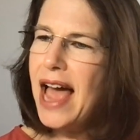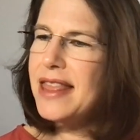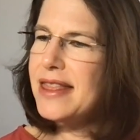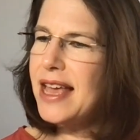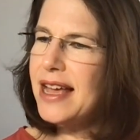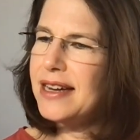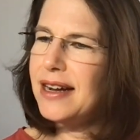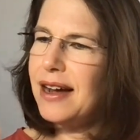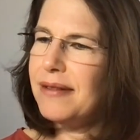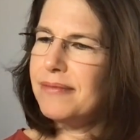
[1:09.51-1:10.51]
and then
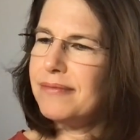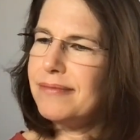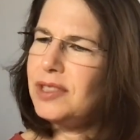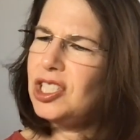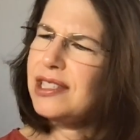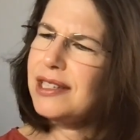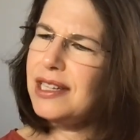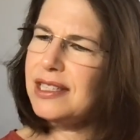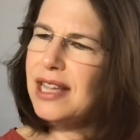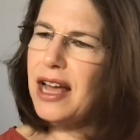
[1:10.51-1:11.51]
just
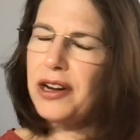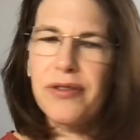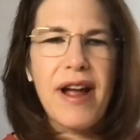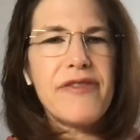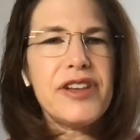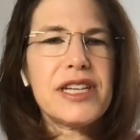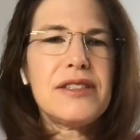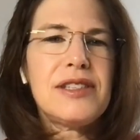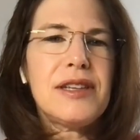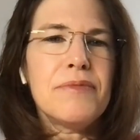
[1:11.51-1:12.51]
it's kind of graphic,
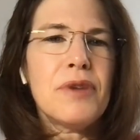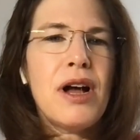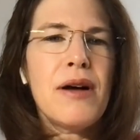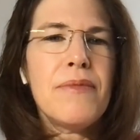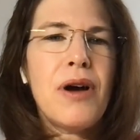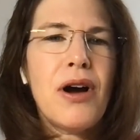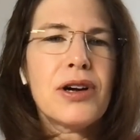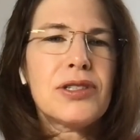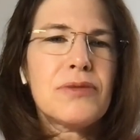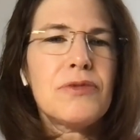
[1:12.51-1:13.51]
some
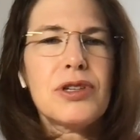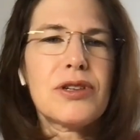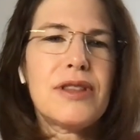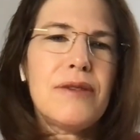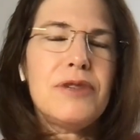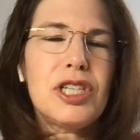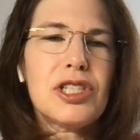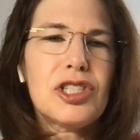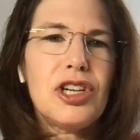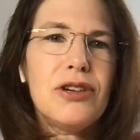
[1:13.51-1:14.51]
artwork that we
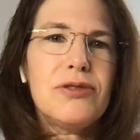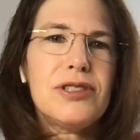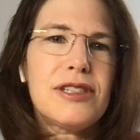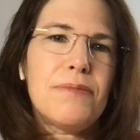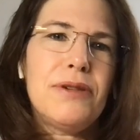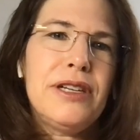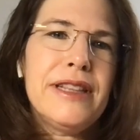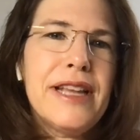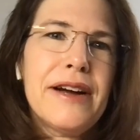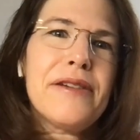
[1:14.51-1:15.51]
just chose to put
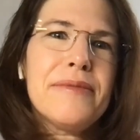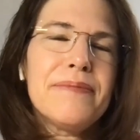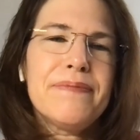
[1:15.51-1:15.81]
in there.